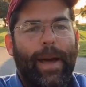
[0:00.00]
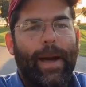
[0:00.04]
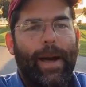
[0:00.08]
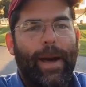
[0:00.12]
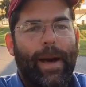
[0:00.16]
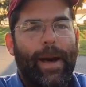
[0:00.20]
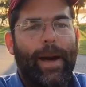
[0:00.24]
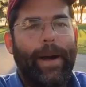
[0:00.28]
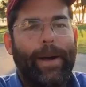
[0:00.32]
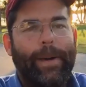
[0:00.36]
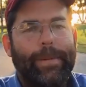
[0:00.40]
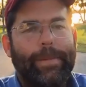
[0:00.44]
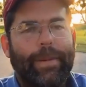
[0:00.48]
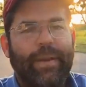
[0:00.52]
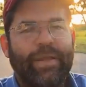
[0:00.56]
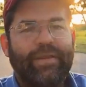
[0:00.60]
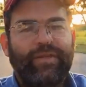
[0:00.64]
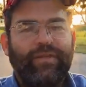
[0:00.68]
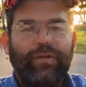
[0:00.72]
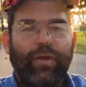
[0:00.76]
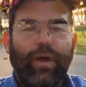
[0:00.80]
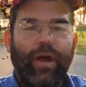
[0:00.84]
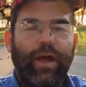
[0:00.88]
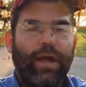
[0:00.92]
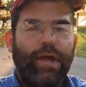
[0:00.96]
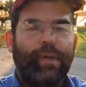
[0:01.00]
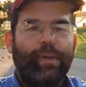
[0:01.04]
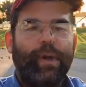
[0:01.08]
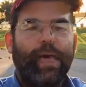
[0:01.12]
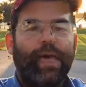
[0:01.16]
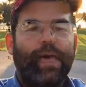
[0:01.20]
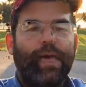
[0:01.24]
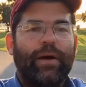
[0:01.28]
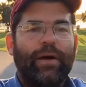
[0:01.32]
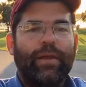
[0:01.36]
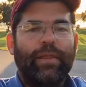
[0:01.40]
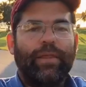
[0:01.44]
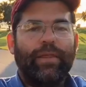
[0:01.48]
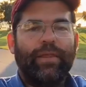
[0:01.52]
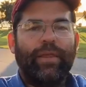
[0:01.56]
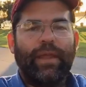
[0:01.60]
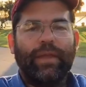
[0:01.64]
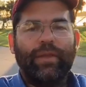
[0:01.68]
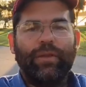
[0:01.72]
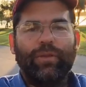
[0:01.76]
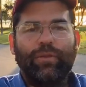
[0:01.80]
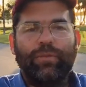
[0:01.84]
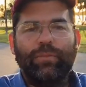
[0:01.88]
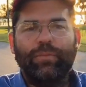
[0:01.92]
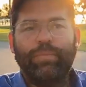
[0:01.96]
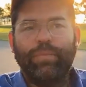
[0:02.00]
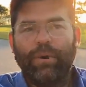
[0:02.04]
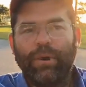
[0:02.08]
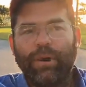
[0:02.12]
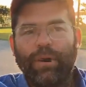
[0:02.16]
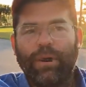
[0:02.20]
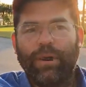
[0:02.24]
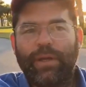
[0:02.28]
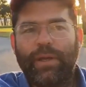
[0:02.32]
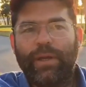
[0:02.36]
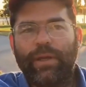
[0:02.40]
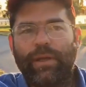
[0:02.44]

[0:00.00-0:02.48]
Let's talk about that new book